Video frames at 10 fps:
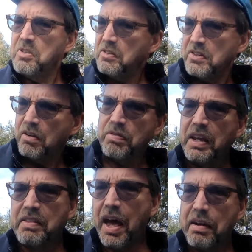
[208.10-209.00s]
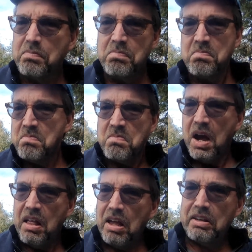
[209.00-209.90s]
says stuff like that.
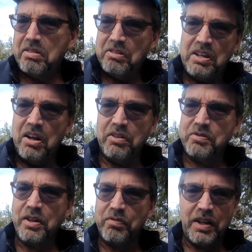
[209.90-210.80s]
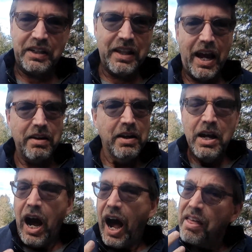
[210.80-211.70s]
I like the sound of stuff like that.
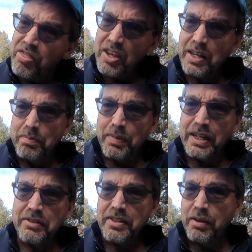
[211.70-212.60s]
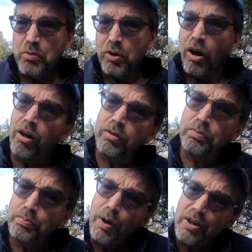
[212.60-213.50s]
I think it means that we're all
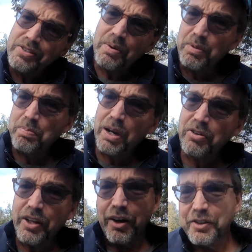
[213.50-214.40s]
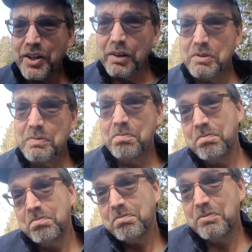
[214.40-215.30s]
part of something bigger than ourselves,
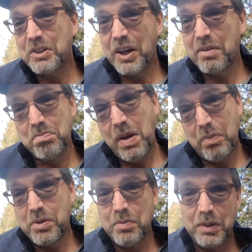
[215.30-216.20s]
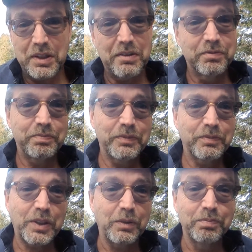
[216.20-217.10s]
which I happen to believe.
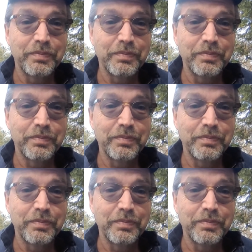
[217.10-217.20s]
So